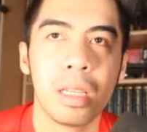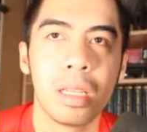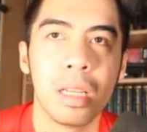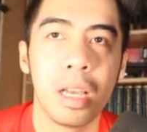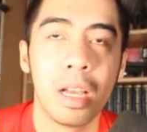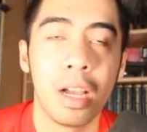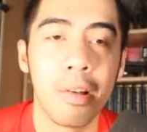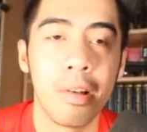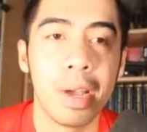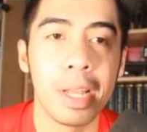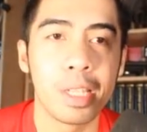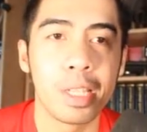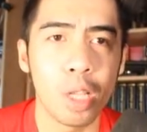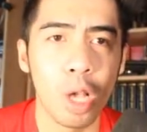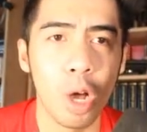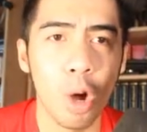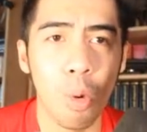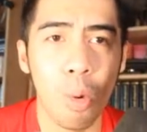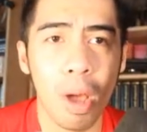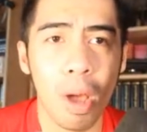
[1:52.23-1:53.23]
All right,
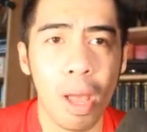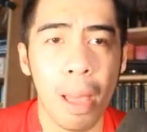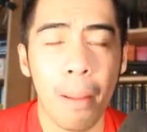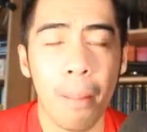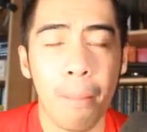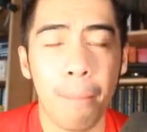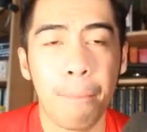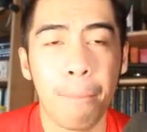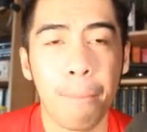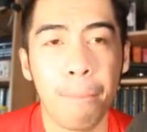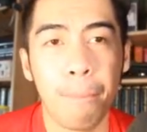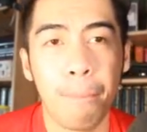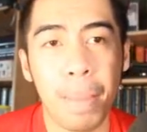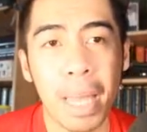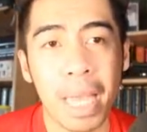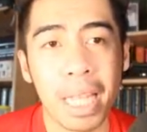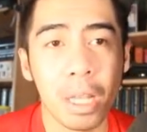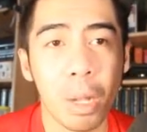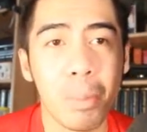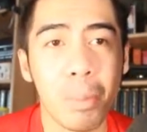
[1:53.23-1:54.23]
so
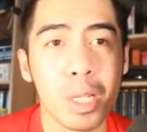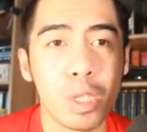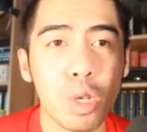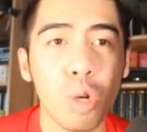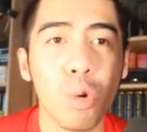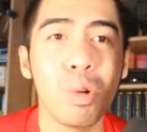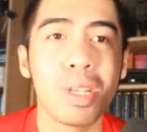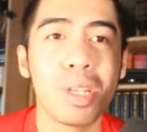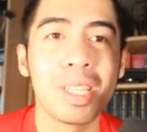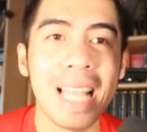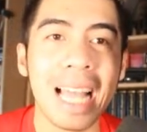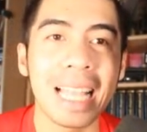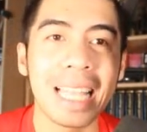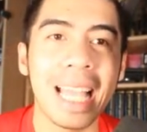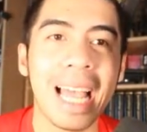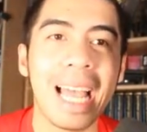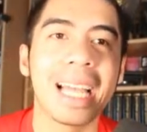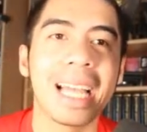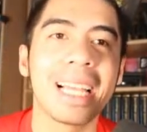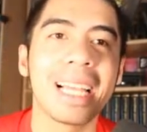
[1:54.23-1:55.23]
pick number two was not
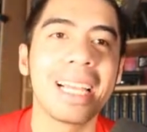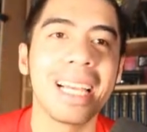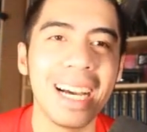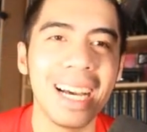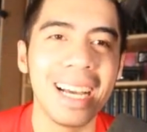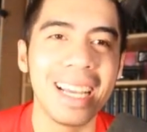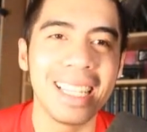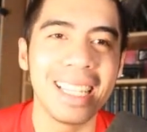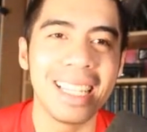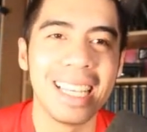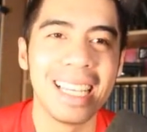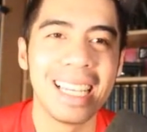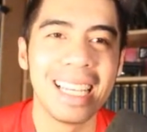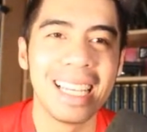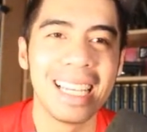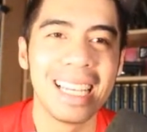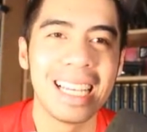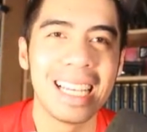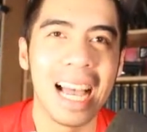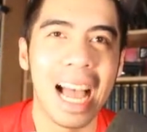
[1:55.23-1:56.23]
that good.
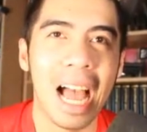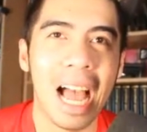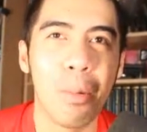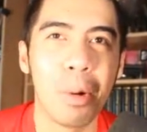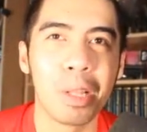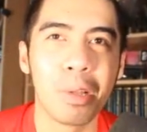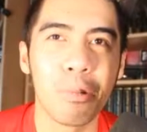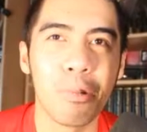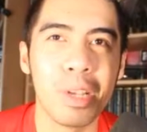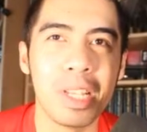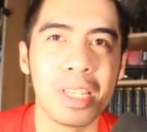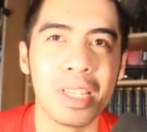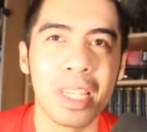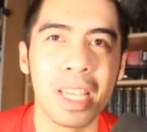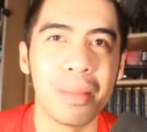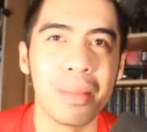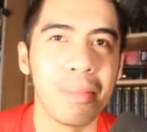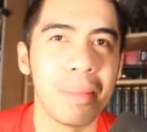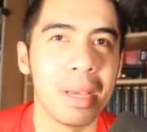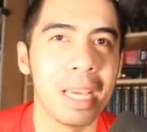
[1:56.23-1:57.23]
I want to
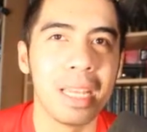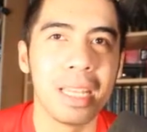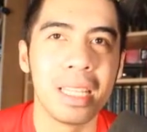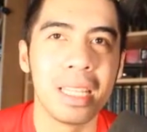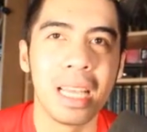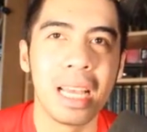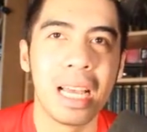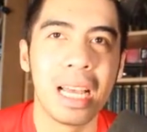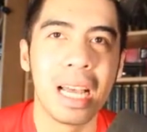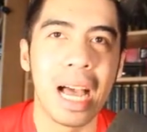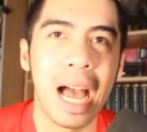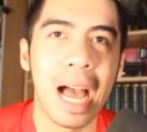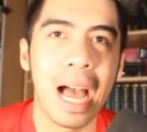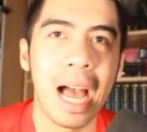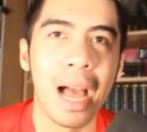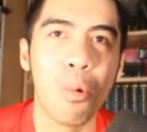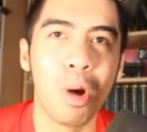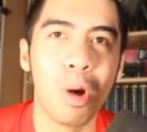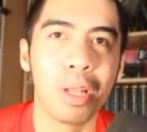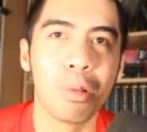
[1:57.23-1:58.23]
reset, man. I
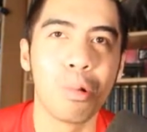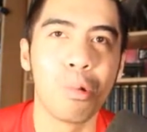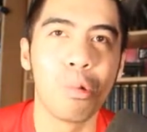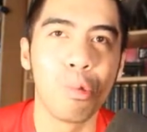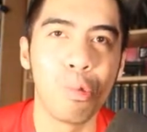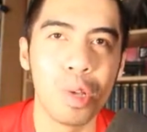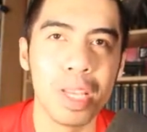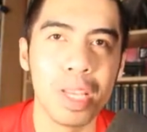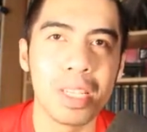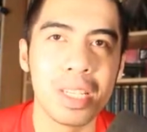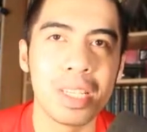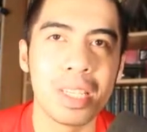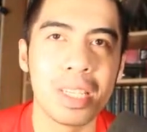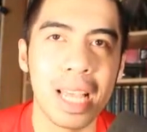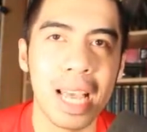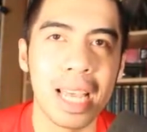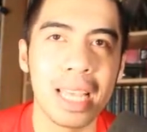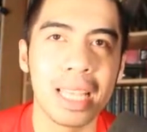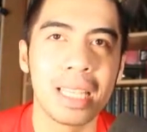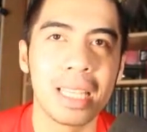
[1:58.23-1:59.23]
want to
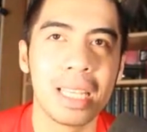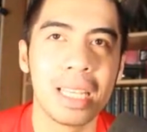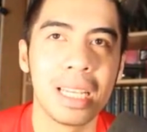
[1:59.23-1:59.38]
reset.